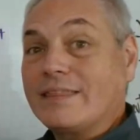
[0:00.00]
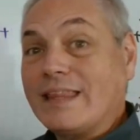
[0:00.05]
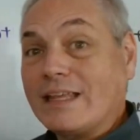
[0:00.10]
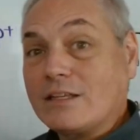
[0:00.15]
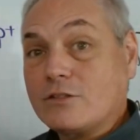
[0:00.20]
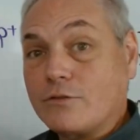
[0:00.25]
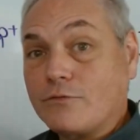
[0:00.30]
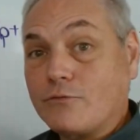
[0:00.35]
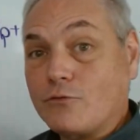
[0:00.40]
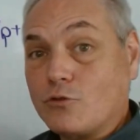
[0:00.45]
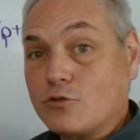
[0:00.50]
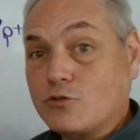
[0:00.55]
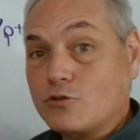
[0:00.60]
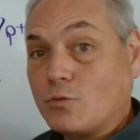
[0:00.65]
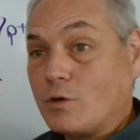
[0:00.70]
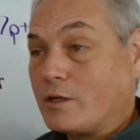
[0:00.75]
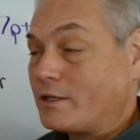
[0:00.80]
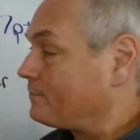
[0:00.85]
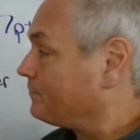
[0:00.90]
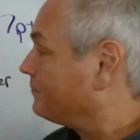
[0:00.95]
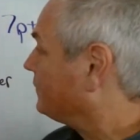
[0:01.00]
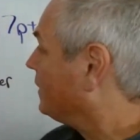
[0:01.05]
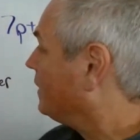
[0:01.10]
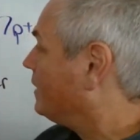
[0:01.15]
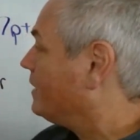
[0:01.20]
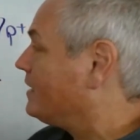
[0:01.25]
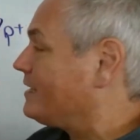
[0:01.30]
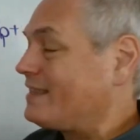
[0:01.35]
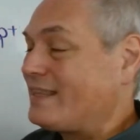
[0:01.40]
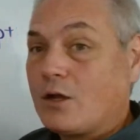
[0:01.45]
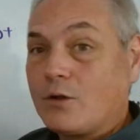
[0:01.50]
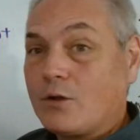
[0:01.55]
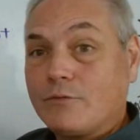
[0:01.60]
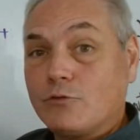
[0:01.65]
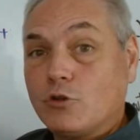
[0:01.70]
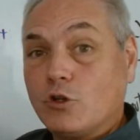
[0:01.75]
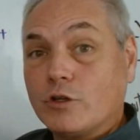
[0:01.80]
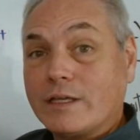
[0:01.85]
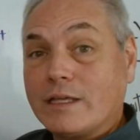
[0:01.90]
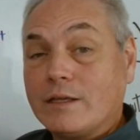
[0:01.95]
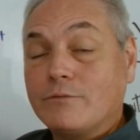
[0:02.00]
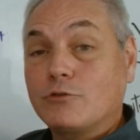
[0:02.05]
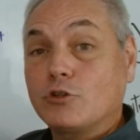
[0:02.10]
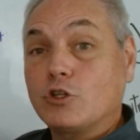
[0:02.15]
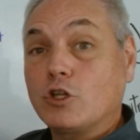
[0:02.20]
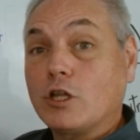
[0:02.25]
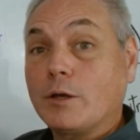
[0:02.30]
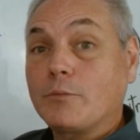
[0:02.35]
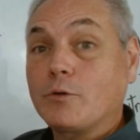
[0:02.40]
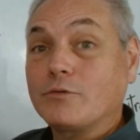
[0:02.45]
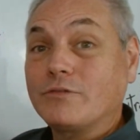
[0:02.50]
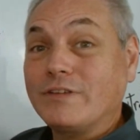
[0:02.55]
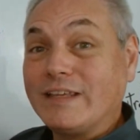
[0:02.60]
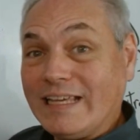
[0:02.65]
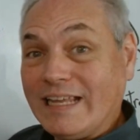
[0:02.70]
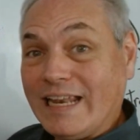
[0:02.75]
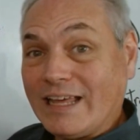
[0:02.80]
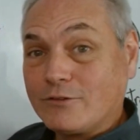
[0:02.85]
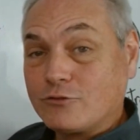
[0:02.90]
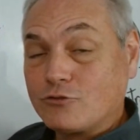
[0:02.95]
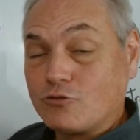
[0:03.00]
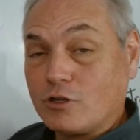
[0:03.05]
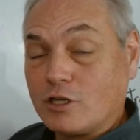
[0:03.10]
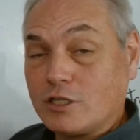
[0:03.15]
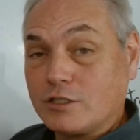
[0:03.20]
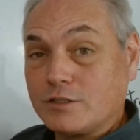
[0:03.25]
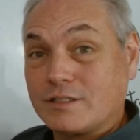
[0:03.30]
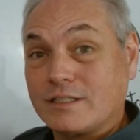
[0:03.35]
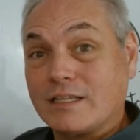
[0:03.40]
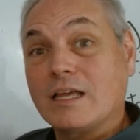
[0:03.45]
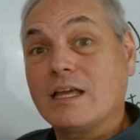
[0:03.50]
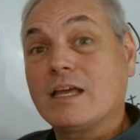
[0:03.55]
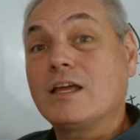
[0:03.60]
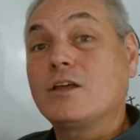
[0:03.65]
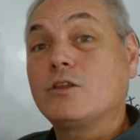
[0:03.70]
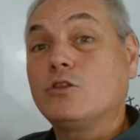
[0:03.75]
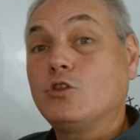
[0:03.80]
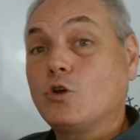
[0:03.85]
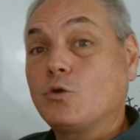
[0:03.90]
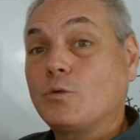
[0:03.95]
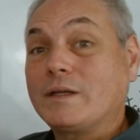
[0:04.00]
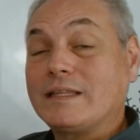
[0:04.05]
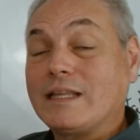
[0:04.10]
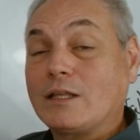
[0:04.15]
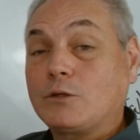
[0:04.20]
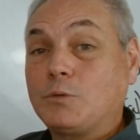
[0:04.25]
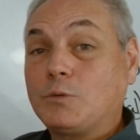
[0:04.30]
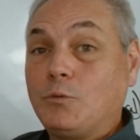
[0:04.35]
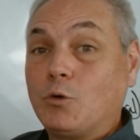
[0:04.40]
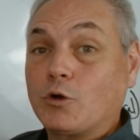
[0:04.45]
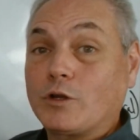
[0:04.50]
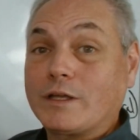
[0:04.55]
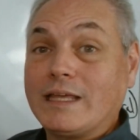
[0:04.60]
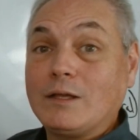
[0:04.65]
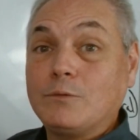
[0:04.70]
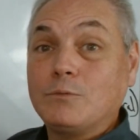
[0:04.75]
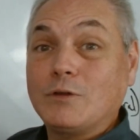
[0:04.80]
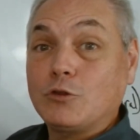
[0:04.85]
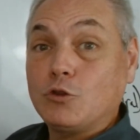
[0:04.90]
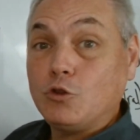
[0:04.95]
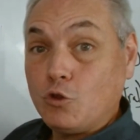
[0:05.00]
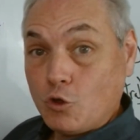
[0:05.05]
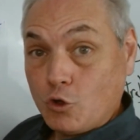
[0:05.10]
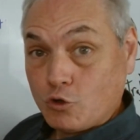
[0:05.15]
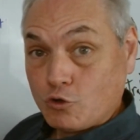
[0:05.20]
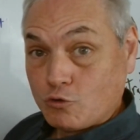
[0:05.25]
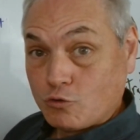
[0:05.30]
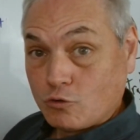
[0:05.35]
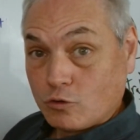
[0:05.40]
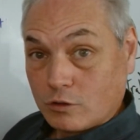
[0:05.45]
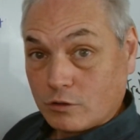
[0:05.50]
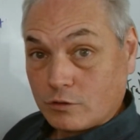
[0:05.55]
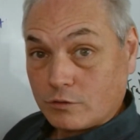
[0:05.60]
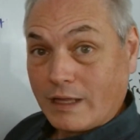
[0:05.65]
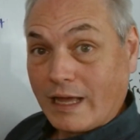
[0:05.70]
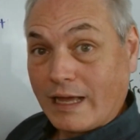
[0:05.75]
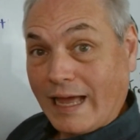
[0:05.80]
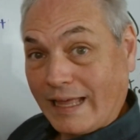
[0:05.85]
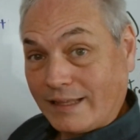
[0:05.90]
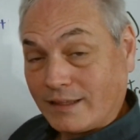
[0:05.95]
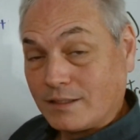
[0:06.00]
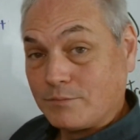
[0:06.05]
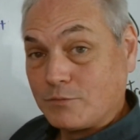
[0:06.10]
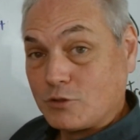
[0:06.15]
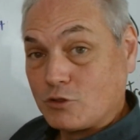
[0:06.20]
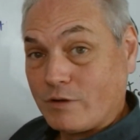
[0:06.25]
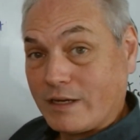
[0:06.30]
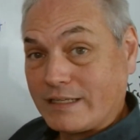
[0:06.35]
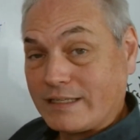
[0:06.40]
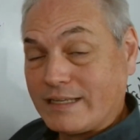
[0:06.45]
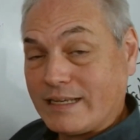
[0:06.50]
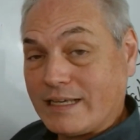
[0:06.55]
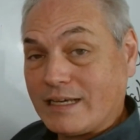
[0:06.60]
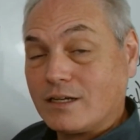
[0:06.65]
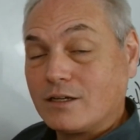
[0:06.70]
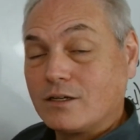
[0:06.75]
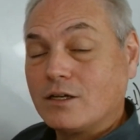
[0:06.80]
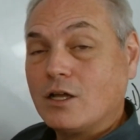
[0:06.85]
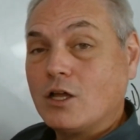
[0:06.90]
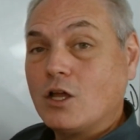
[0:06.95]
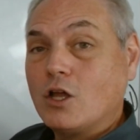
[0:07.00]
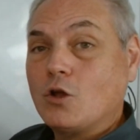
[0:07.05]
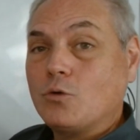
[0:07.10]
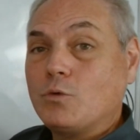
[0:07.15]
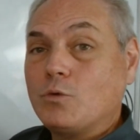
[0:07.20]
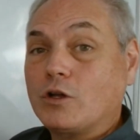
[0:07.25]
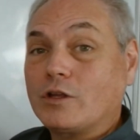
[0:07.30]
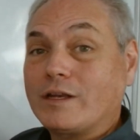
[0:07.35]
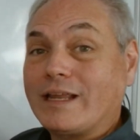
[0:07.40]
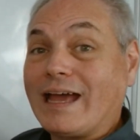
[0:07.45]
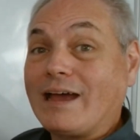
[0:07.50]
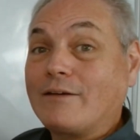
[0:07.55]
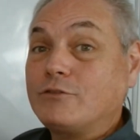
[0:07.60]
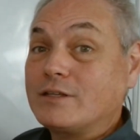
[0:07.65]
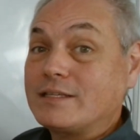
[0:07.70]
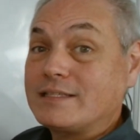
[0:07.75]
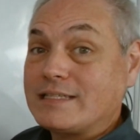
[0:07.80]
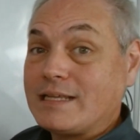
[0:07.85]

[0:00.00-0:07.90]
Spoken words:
That's the first one. Now, if you're looking for the number of electrons, knowing that we're working with neutral atoms right now, we're going to have the